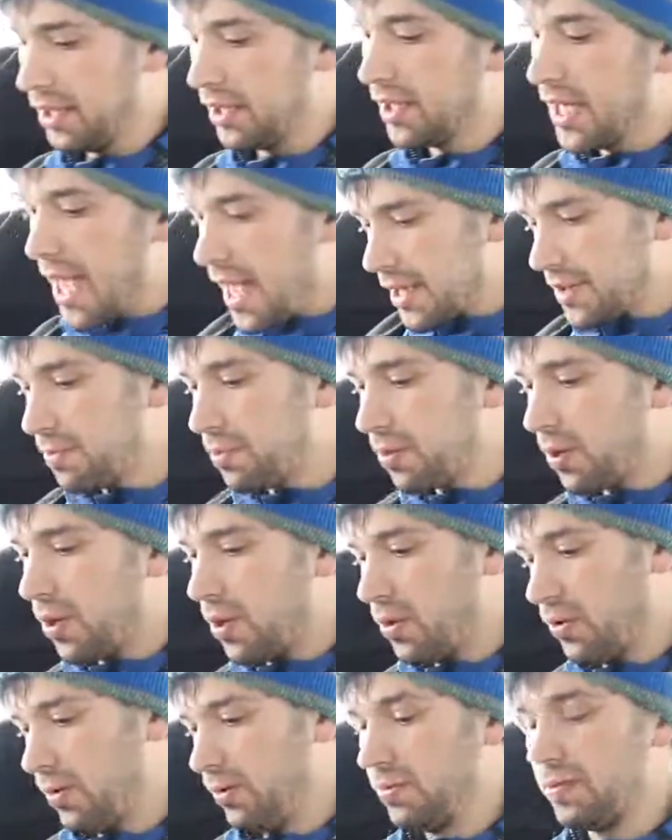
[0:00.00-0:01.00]
the last
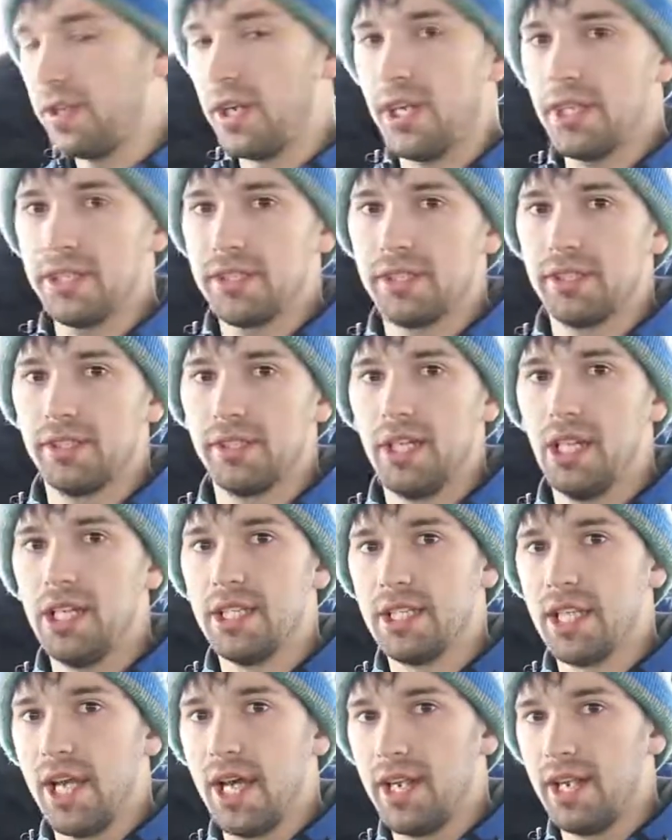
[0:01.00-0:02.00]
pro for us
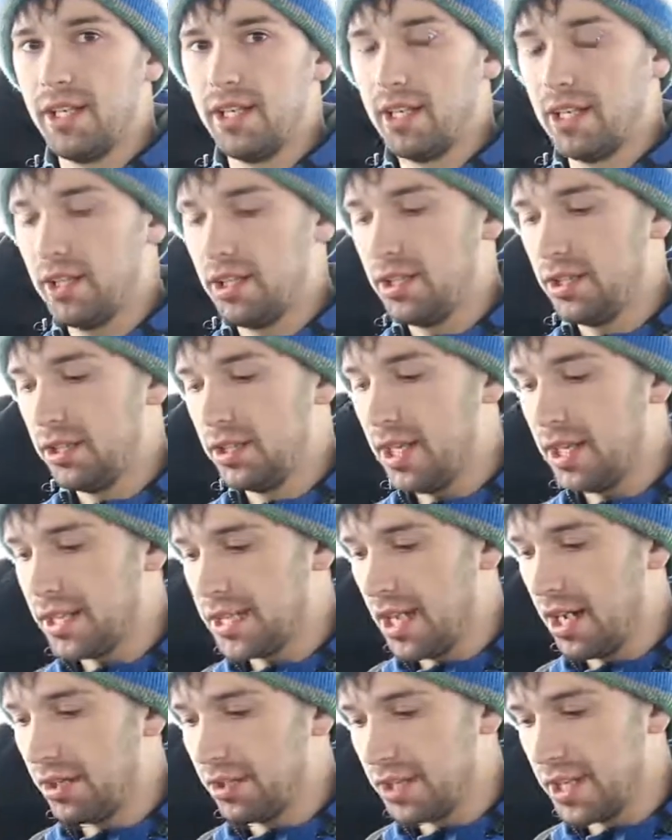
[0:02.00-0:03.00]
is that it can
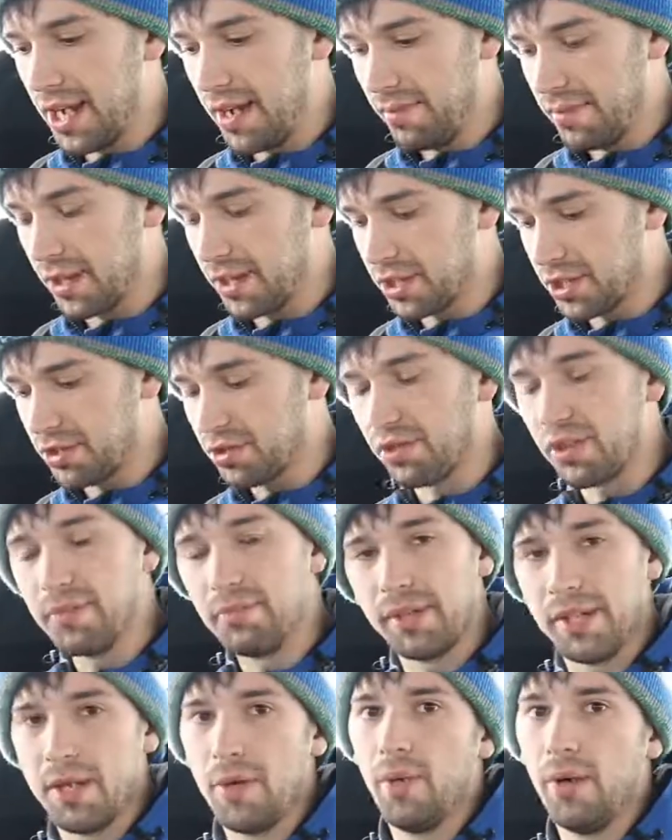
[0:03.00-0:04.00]
tell depth
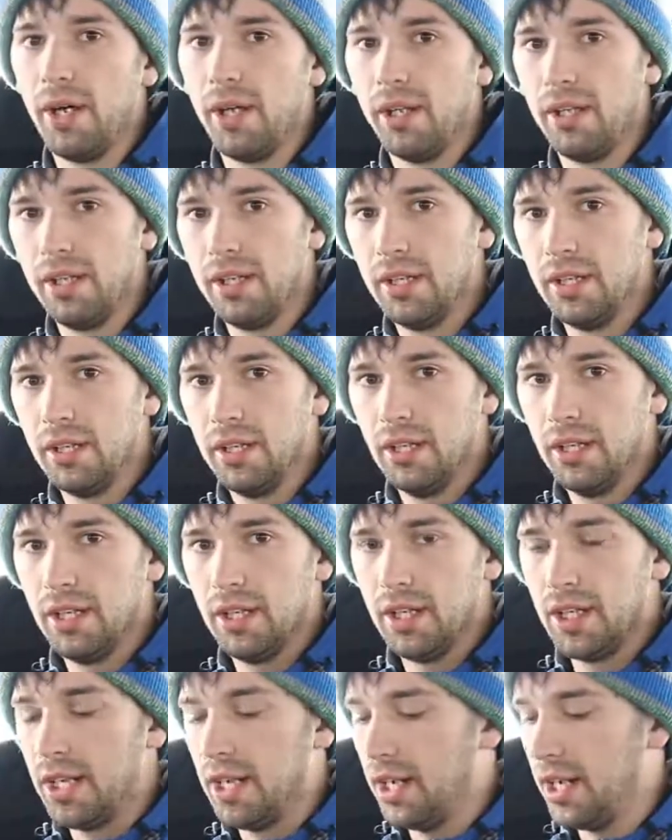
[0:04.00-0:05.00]
extremely well.
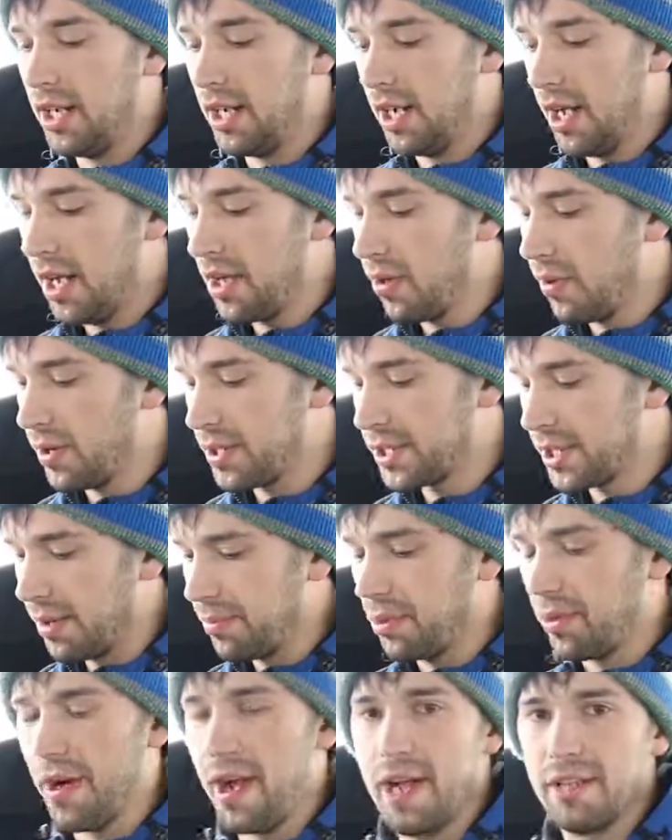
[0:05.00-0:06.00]
I know with
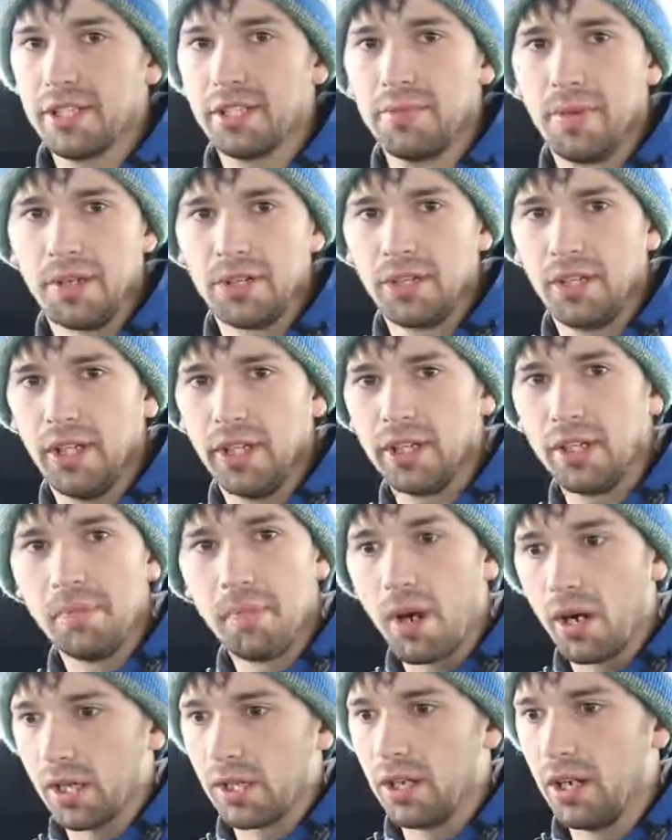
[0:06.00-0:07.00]
some graphs, especially like the
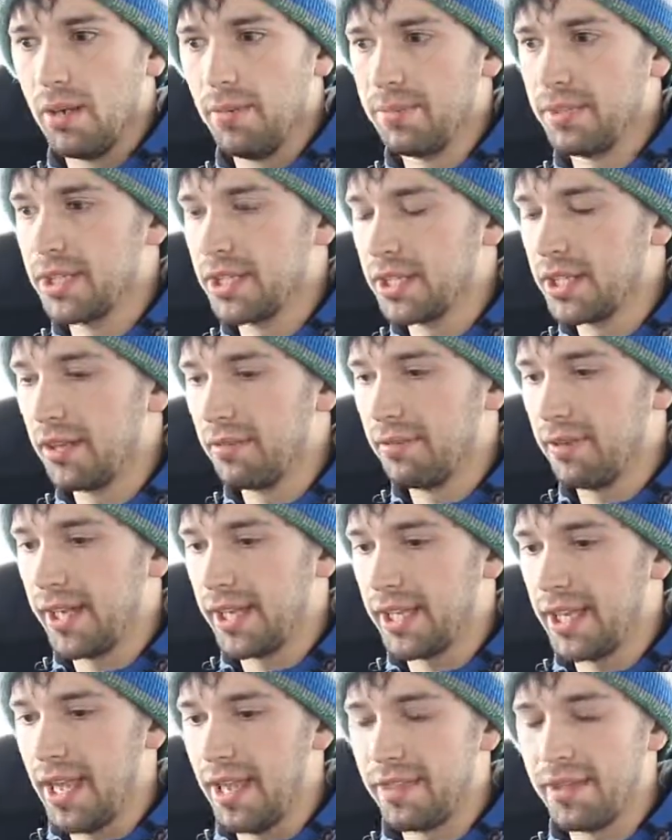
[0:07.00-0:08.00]
Markhams and stuff
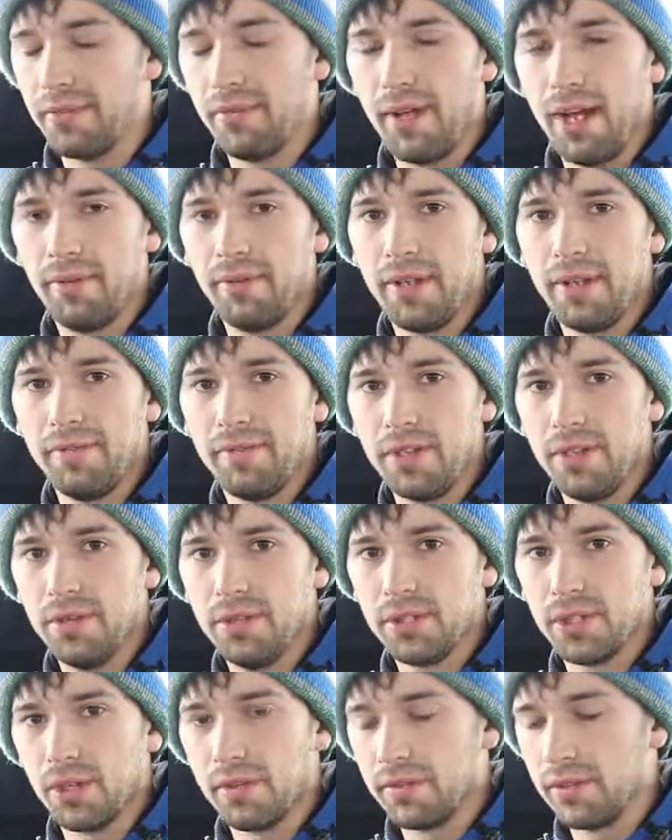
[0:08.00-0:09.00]
like that that we've
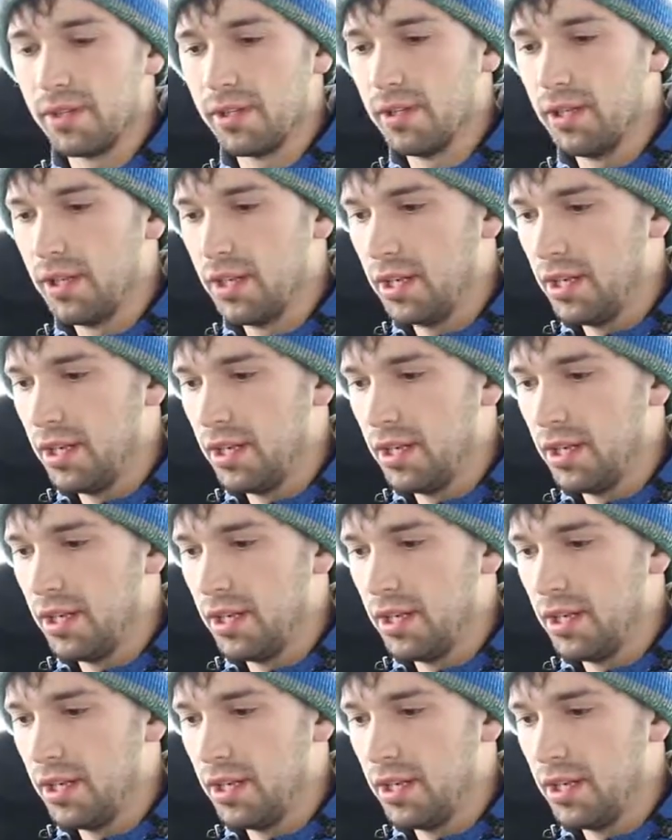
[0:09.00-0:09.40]
used over